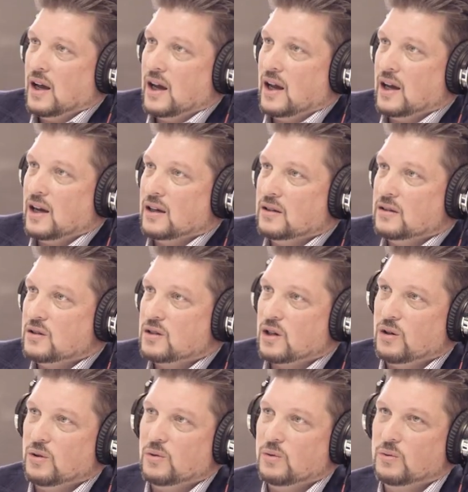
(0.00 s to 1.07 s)
And
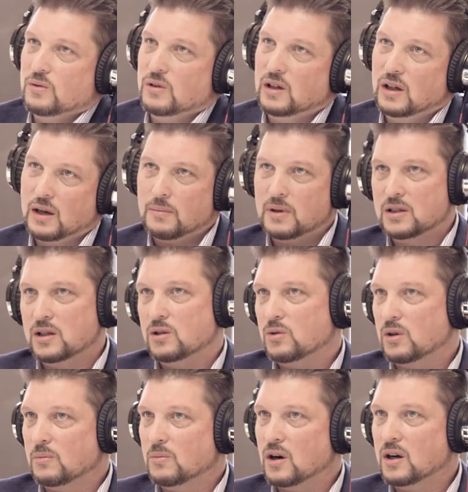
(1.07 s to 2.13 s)
so you get busy
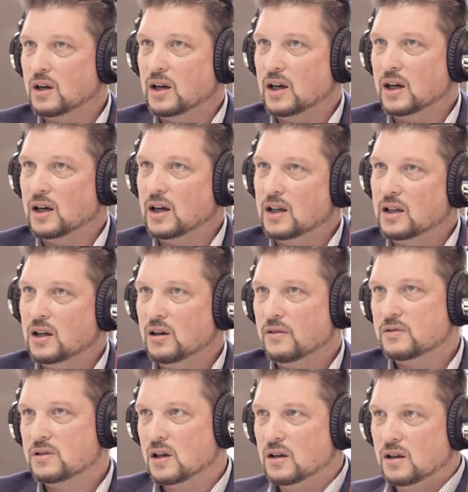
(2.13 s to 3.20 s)
doing marketing, and then all of
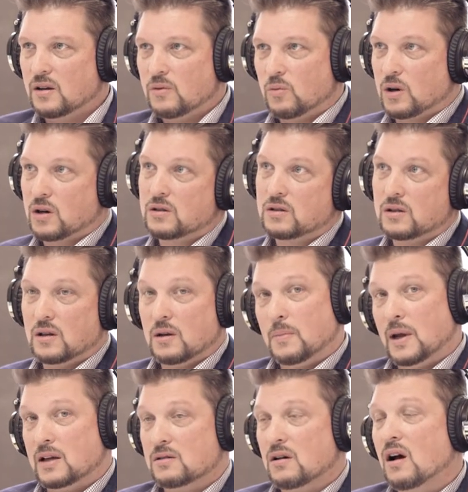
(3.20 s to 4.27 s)
a sudden it works and it
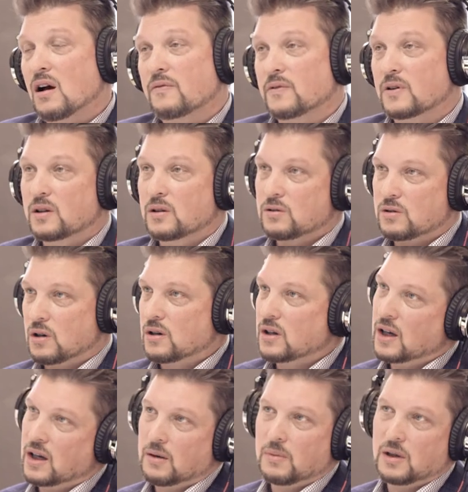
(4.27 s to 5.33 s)
pays off, and you start
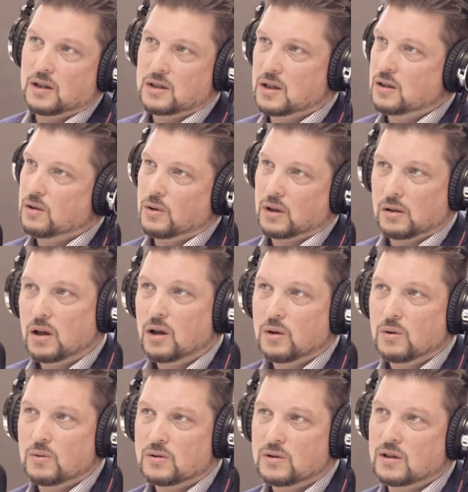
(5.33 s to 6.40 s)
getting busy doing
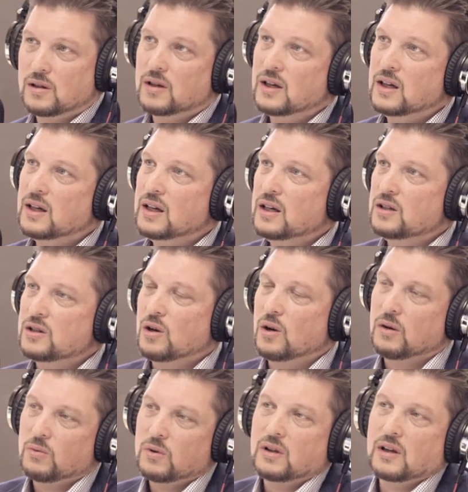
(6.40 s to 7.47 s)
loans. And so I
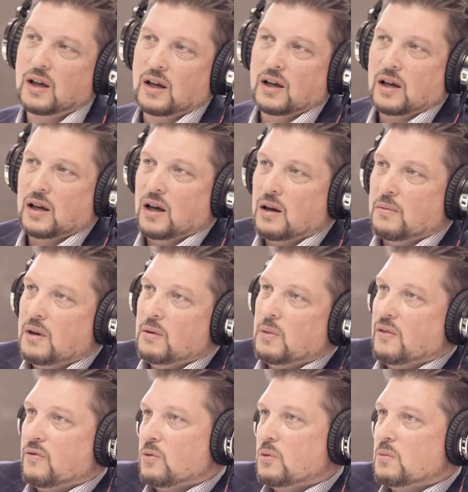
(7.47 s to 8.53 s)
really, um, in
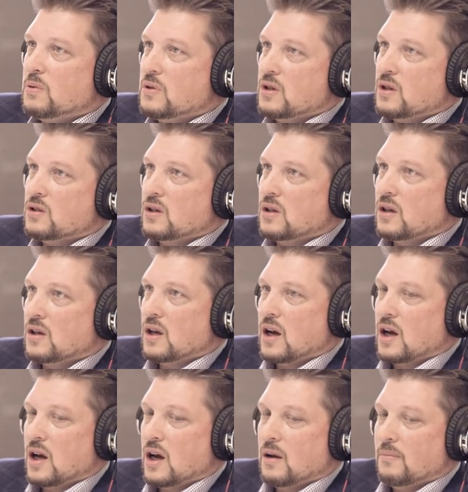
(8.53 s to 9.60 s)
my former position,
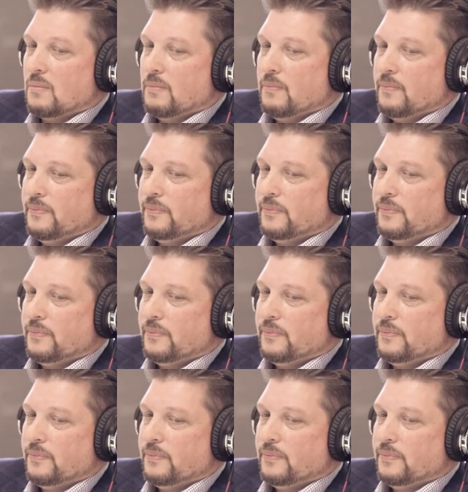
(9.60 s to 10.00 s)
um,